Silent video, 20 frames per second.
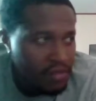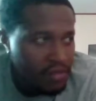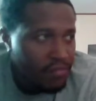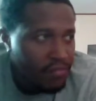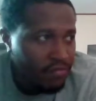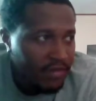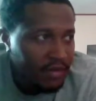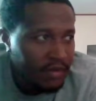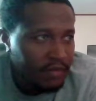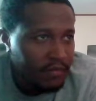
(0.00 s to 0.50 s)

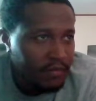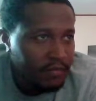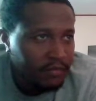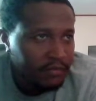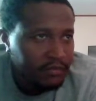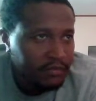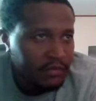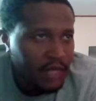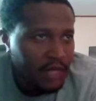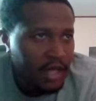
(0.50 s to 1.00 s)
I
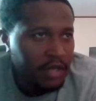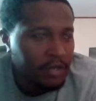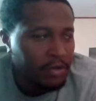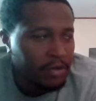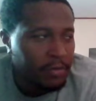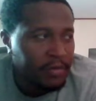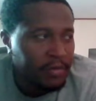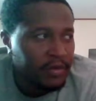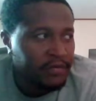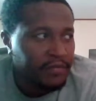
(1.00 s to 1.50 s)
had a little
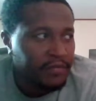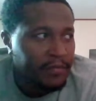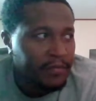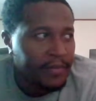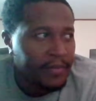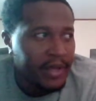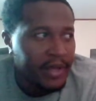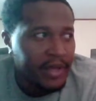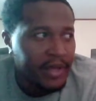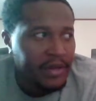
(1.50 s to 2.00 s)
bit of a
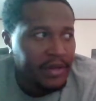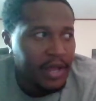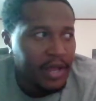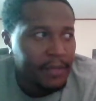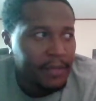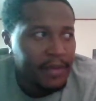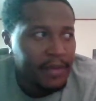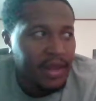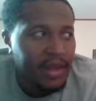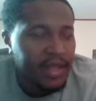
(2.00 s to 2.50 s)
bad night, man.
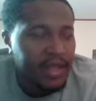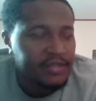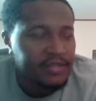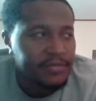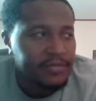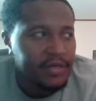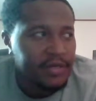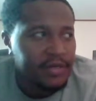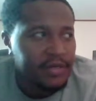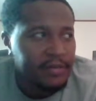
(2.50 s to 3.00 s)
I had
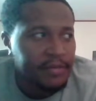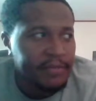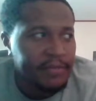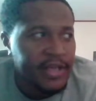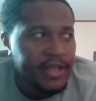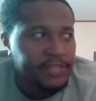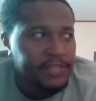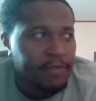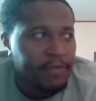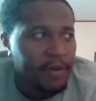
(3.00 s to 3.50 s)
some
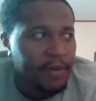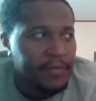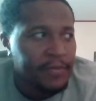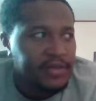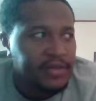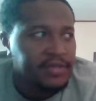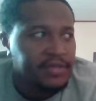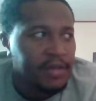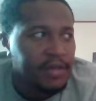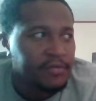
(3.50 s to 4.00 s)
baseball picks
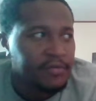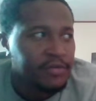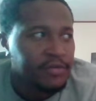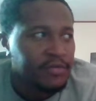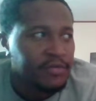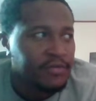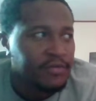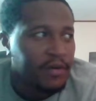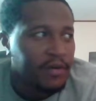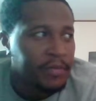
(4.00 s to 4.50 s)
come through
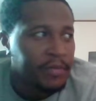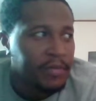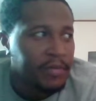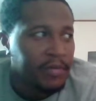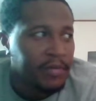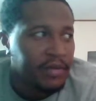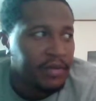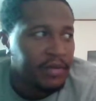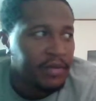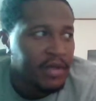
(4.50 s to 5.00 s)
for me, but
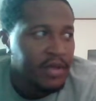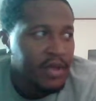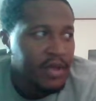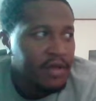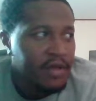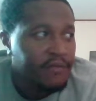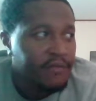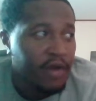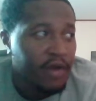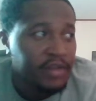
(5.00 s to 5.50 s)
as
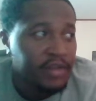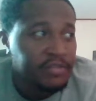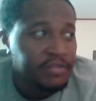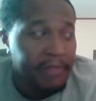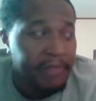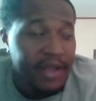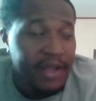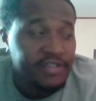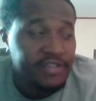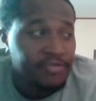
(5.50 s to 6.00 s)
far as the
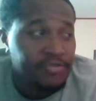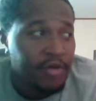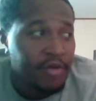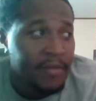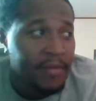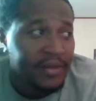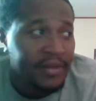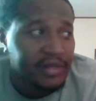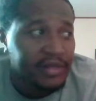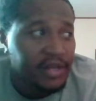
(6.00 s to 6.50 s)
basketball, man,
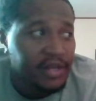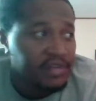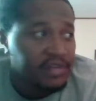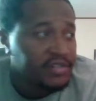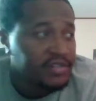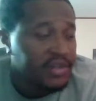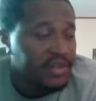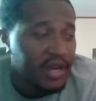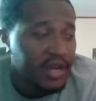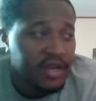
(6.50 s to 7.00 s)
the Lakers did
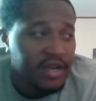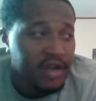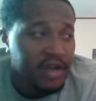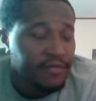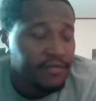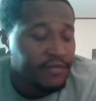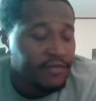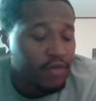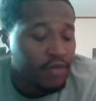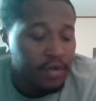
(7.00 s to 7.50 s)
not cover
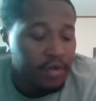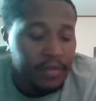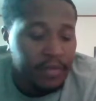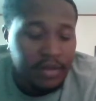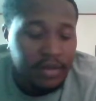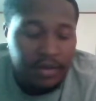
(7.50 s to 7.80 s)
for me.